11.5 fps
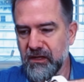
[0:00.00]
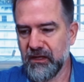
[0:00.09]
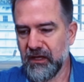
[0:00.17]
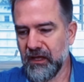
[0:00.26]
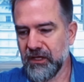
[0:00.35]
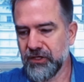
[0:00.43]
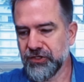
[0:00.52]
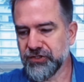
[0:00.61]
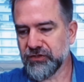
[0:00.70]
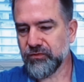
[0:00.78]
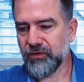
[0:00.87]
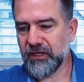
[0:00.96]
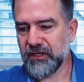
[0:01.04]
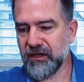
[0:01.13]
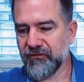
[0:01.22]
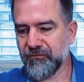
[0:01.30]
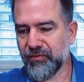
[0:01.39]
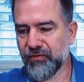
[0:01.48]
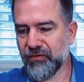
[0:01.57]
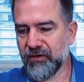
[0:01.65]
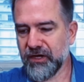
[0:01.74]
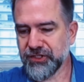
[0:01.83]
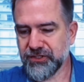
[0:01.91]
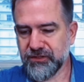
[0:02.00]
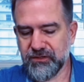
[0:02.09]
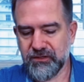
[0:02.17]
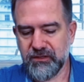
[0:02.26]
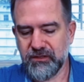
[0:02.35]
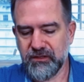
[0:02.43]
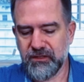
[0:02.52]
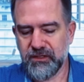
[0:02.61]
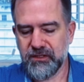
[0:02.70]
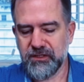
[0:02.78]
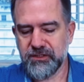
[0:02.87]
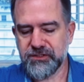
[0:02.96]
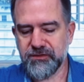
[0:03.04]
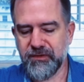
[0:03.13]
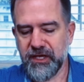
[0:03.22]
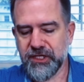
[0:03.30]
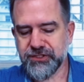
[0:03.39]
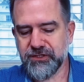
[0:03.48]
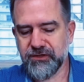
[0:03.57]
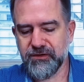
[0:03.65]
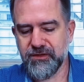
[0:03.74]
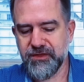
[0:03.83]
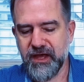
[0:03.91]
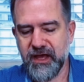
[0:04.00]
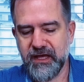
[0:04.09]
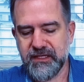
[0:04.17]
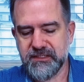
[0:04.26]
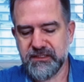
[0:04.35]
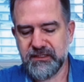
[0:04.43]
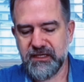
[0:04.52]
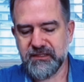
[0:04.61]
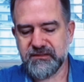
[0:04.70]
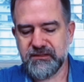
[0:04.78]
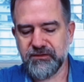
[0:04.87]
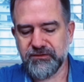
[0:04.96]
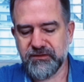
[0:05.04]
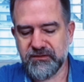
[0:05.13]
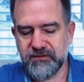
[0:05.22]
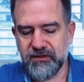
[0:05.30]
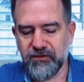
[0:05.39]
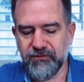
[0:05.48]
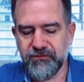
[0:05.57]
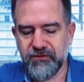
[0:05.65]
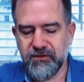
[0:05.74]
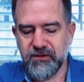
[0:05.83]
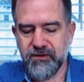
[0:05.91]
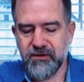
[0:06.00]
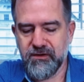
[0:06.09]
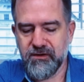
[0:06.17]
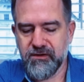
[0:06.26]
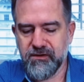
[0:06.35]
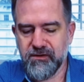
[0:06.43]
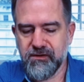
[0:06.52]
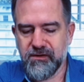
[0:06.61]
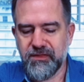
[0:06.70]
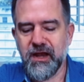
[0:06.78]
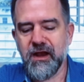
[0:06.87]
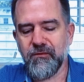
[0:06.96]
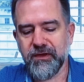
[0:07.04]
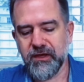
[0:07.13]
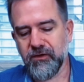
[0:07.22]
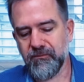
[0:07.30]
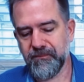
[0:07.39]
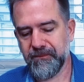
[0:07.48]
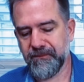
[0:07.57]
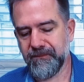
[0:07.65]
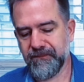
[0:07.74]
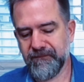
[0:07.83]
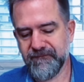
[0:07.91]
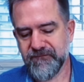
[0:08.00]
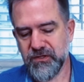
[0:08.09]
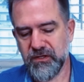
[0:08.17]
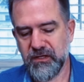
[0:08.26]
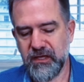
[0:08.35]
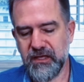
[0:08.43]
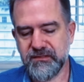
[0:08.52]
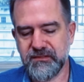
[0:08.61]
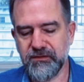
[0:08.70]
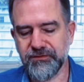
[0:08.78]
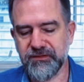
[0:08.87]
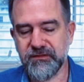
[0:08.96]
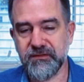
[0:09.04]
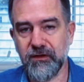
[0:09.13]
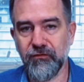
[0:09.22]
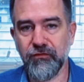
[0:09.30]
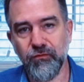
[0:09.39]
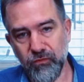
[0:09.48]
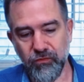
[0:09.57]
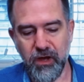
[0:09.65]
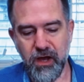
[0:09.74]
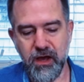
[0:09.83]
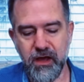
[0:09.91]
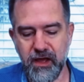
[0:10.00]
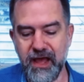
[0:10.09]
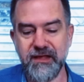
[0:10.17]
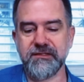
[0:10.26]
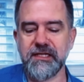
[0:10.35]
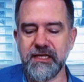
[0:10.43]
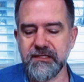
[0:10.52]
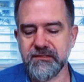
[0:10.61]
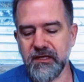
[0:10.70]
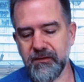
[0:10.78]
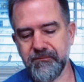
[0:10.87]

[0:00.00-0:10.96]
and you just want enough pressure to make sure that it seals itself. There we go. It seals itself as it heats up.